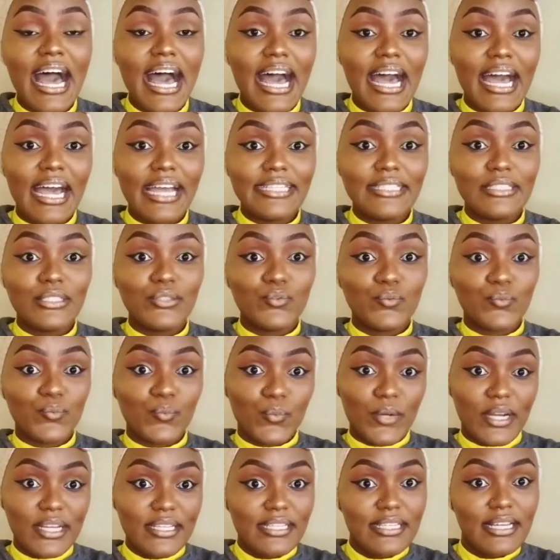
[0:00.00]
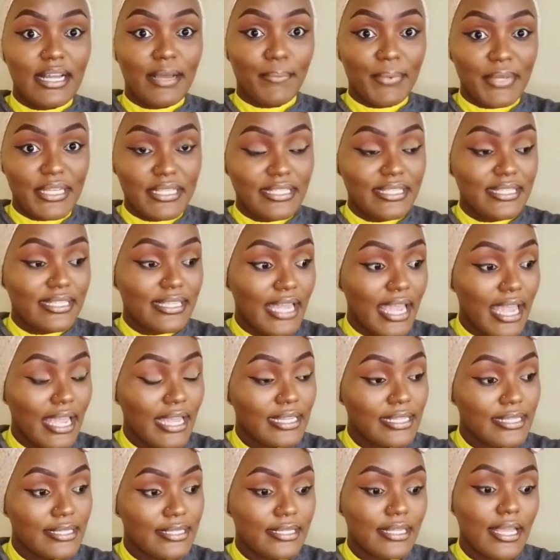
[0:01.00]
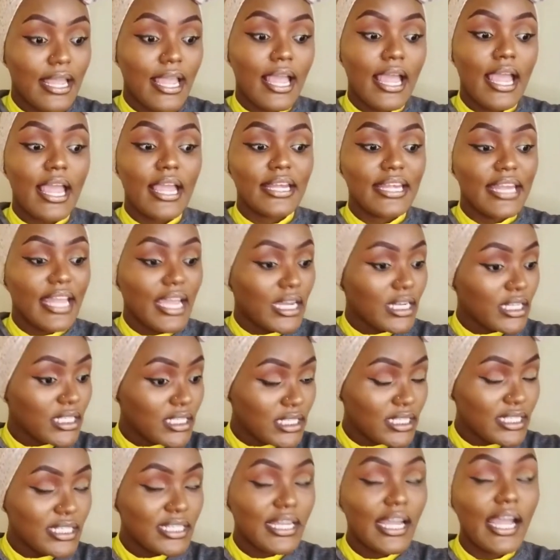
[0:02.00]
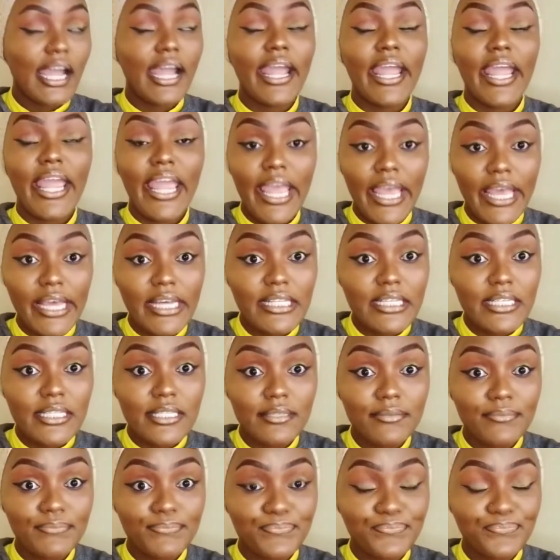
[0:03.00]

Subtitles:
And what happens next is